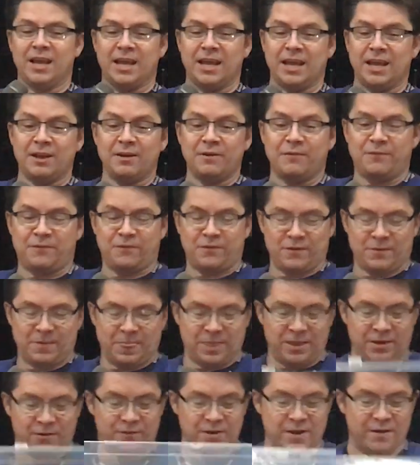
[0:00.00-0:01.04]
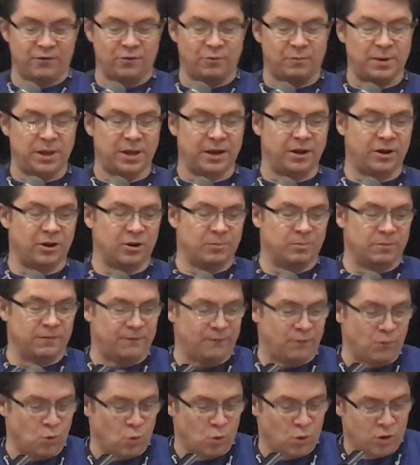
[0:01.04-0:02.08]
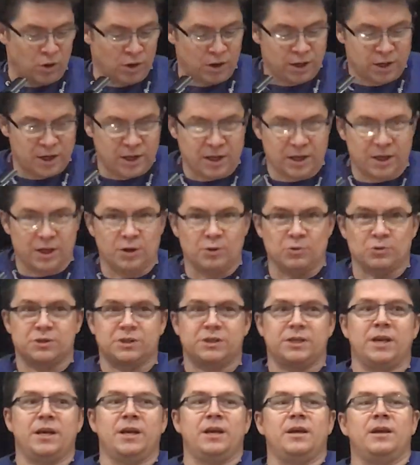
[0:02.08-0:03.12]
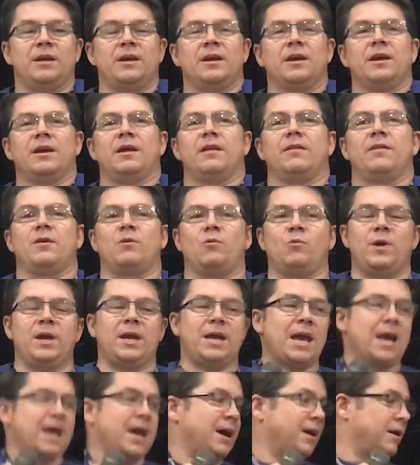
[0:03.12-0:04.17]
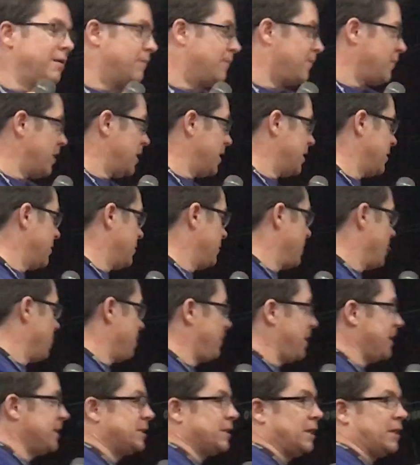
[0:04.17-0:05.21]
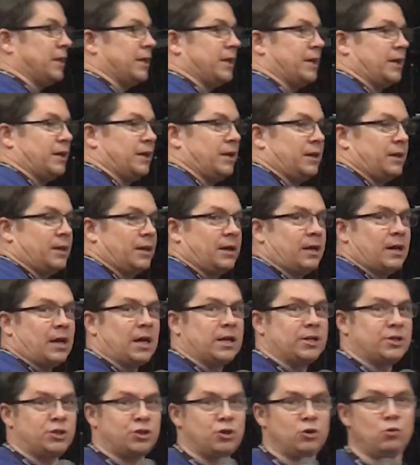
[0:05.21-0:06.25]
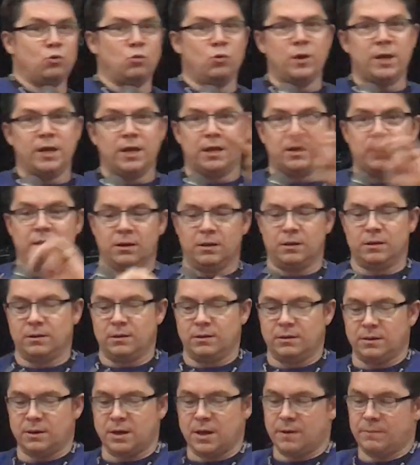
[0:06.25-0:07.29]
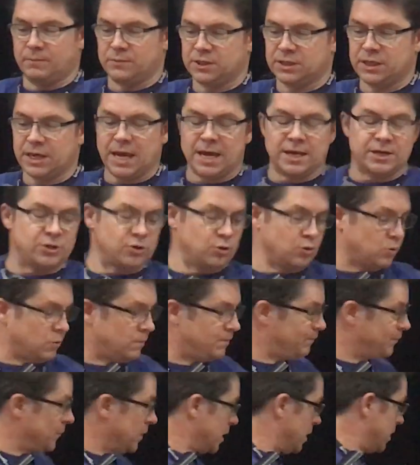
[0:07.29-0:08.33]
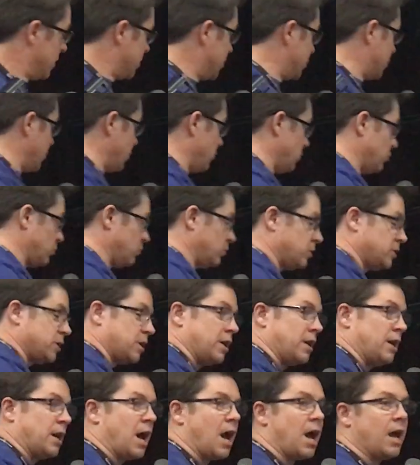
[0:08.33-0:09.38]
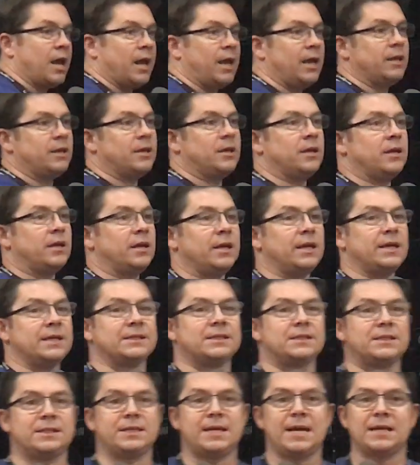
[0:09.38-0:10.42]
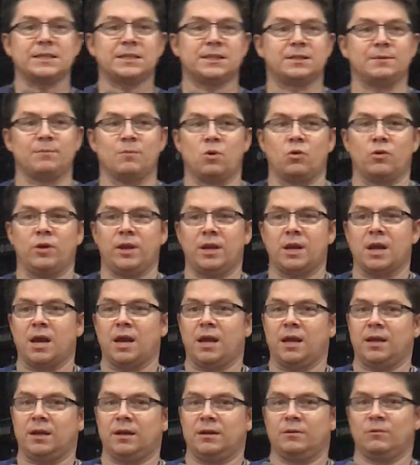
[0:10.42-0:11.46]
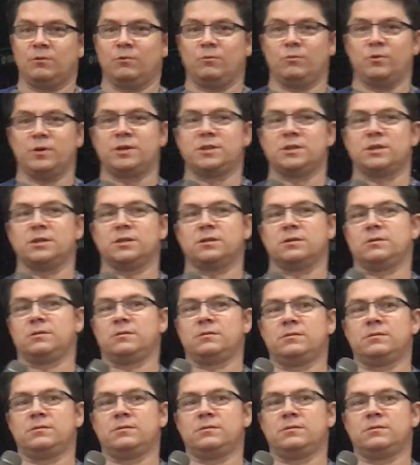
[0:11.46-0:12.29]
If you've never been here before, you'll see that we have basically a 2-week schedule. So tonight is testimony night, which is,